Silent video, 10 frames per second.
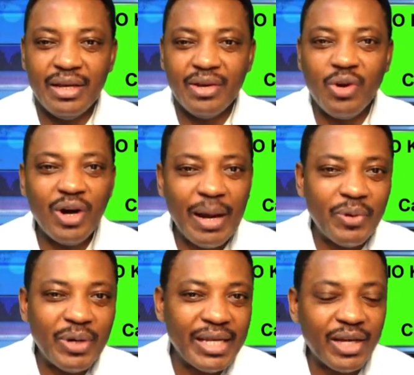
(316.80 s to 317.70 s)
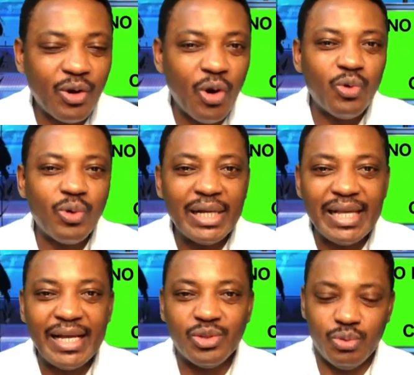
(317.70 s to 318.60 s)
Call Capo Daniel. Call Lucas
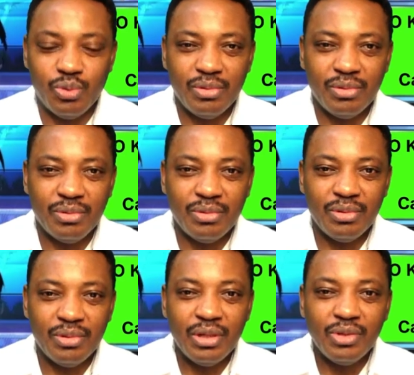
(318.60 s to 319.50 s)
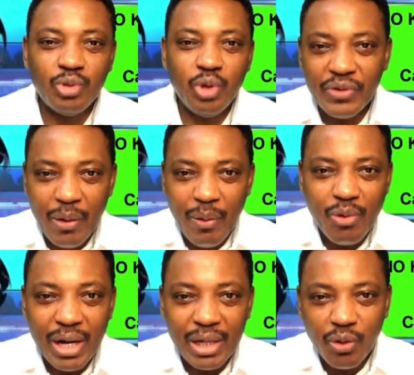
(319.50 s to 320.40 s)
Asu. Talk for that one.
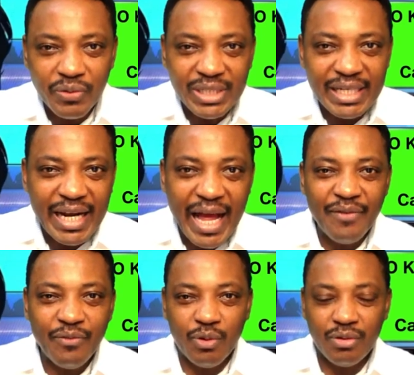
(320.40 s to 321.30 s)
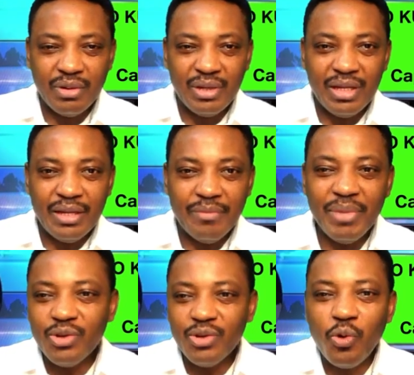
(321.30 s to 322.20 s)
Una talk for General Ivo.
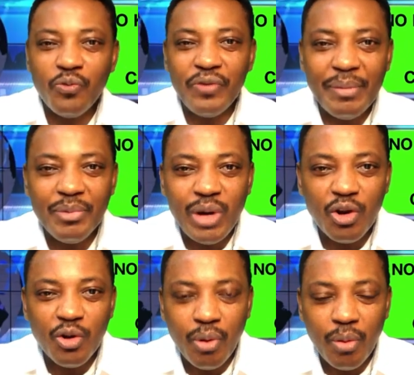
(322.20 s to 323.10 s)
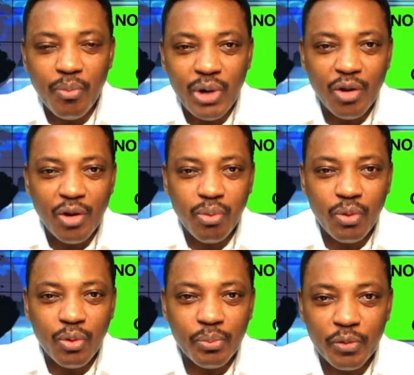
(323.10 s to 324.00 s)
Miki no go far. Me, una no block. Me, una no
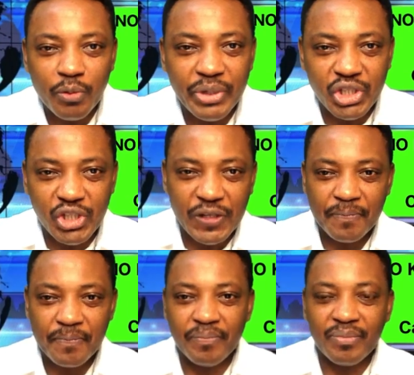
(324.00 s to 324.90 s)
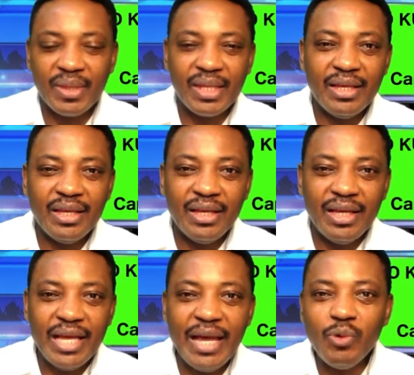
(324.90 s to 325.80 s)
broke bridge.
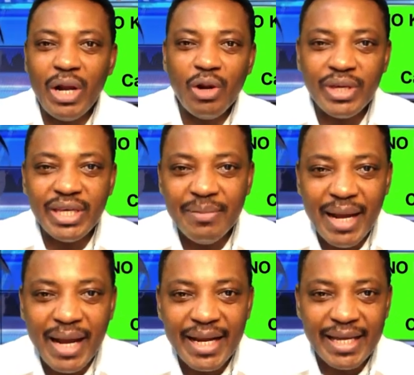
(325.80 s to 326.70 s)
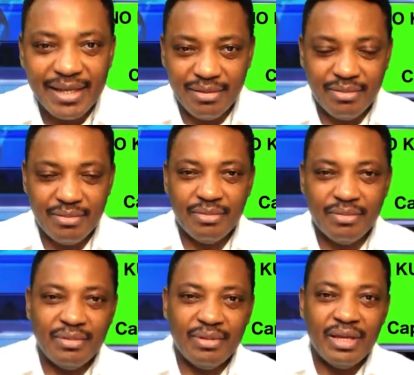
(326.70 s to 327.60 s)
Hey, me, una no key black leg.
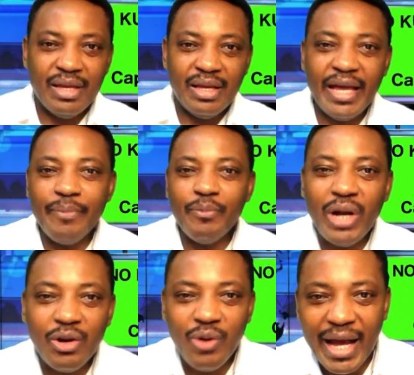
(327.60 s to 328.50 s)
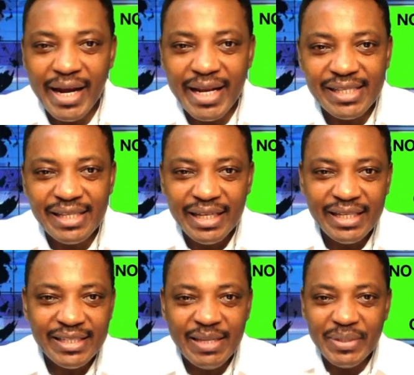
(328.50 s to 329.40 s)
Hey, me, una no arrest
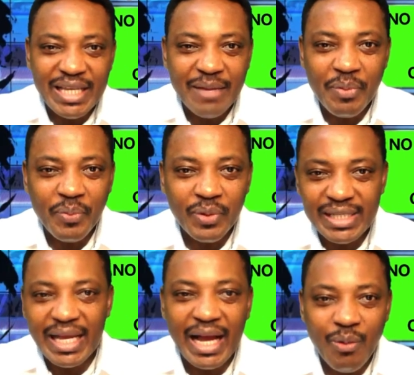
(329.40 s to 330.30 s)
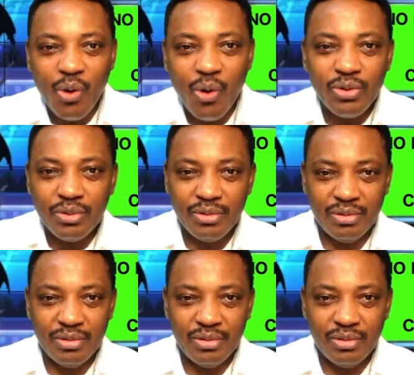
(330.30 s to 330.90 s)
CPD and people. These are our own.